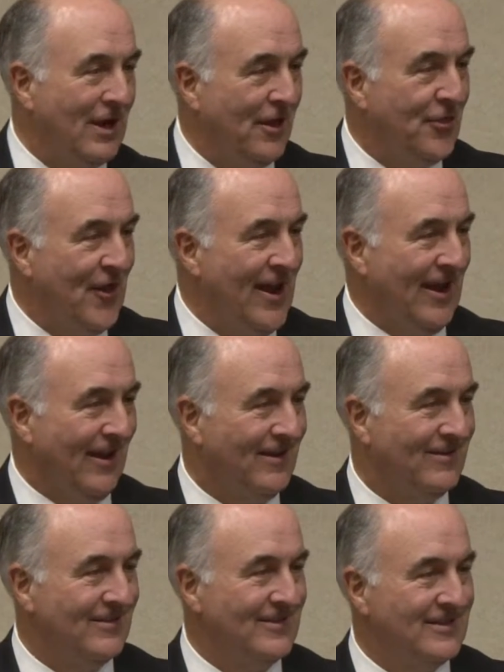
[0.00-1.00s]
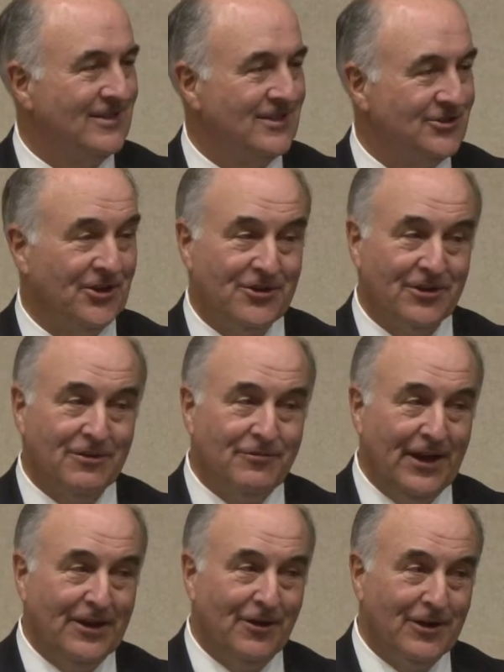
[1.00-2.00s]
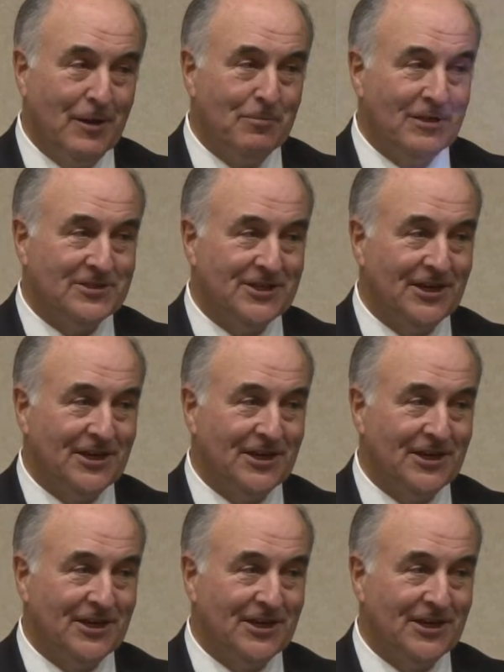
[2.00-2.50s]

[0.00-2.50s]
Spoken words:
What do you think? She could have vetoed it, but